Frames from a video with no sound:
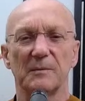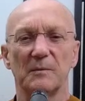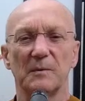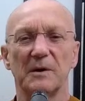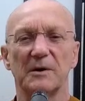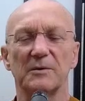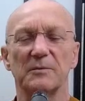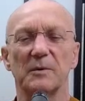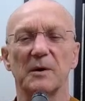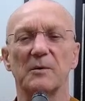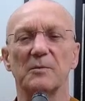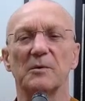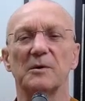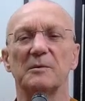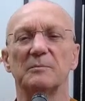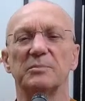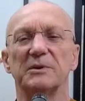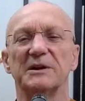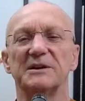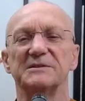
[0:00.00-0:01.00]
where do I want
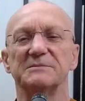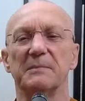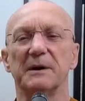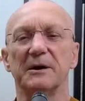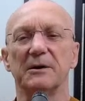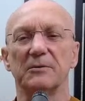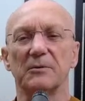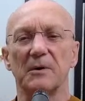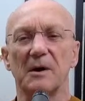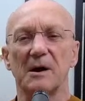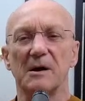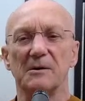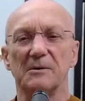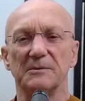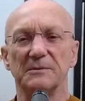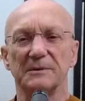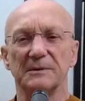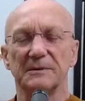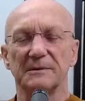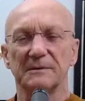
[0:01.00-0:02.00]
to place my
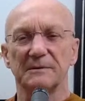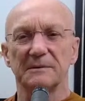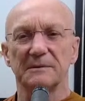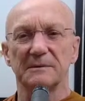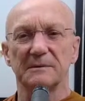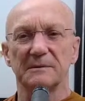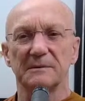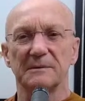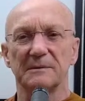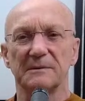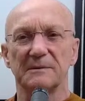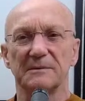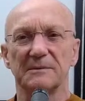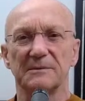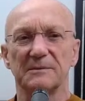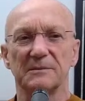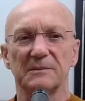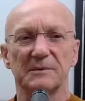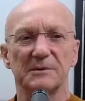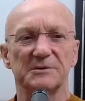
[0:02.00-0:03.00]
ground?
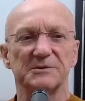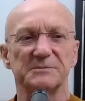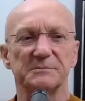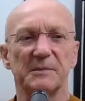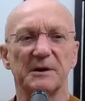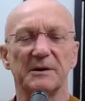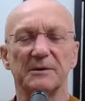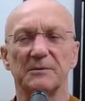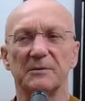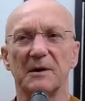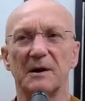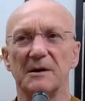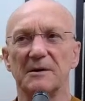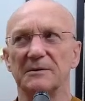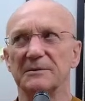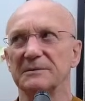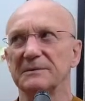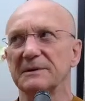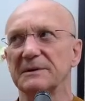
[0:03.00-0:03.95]
Where's my ground?